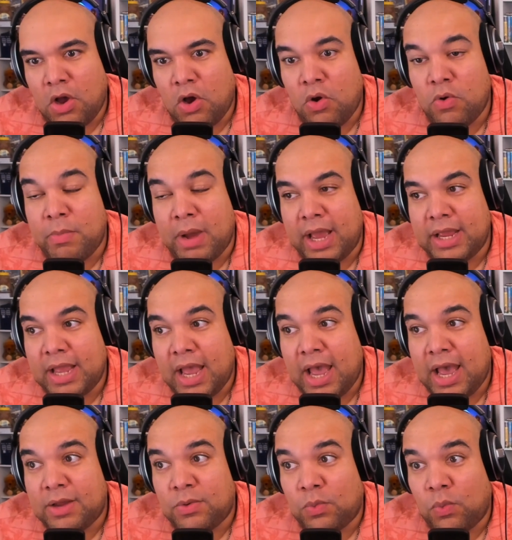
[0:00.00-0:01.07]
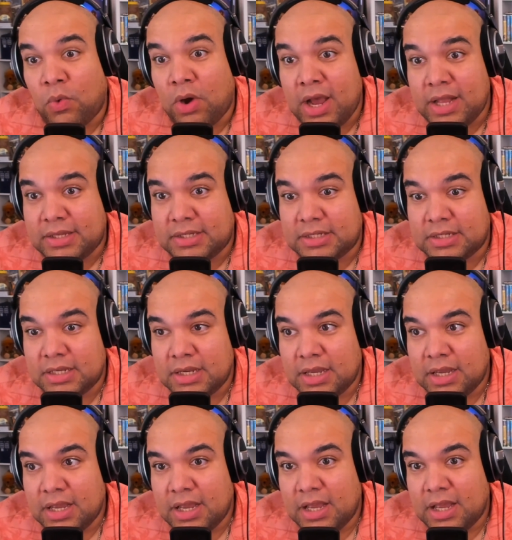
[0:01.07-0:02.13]
Oh my god, what?
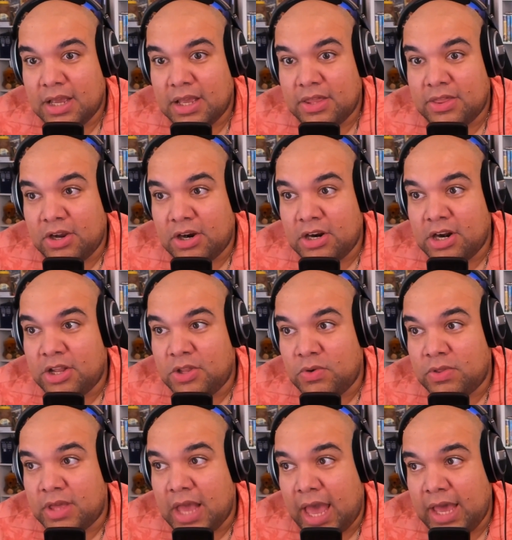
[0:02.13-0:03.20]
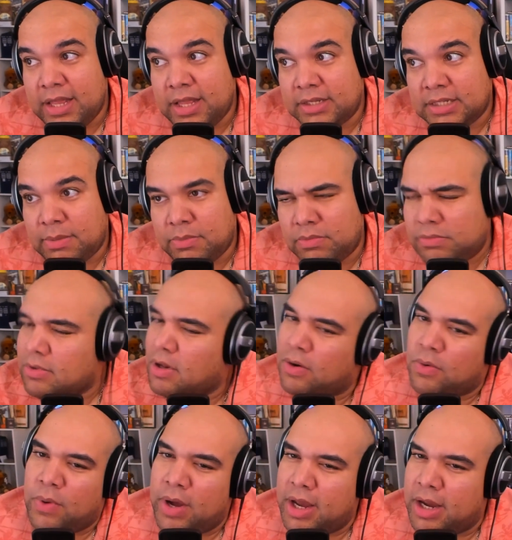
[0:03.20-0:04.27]
They're gonna do that in this ep-
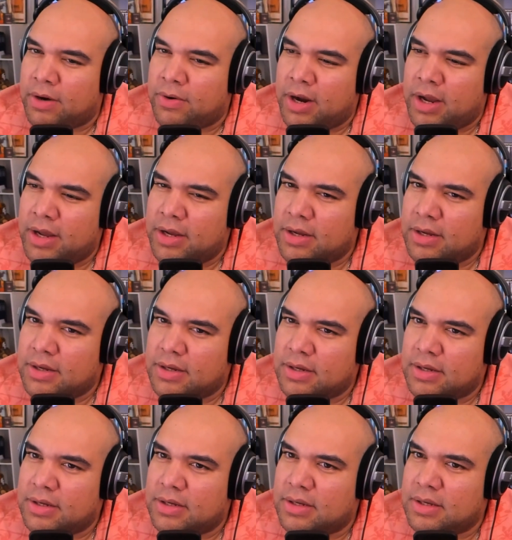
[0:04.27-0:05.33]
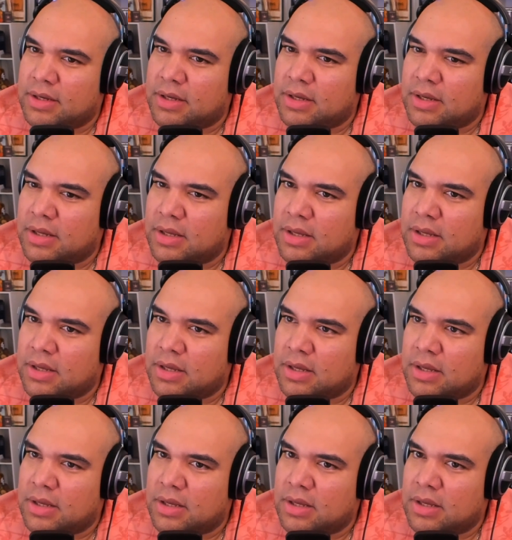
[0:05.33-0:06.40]
No way, right? I think I'm gonna go for a
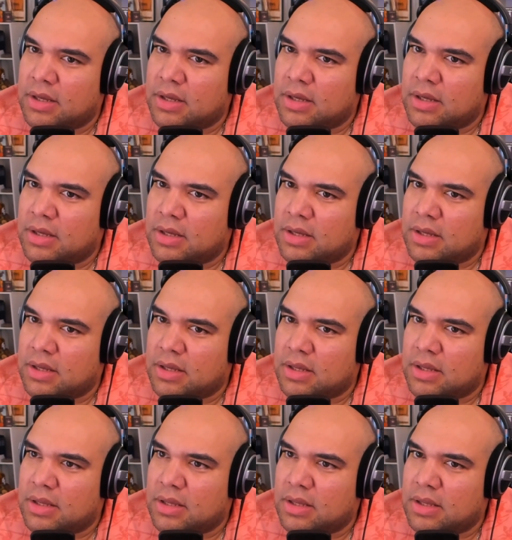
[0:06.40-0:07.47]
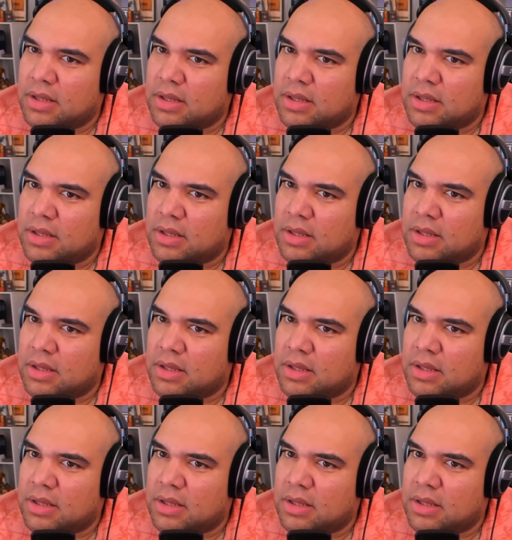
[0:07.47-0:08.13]
little 10 mile jog.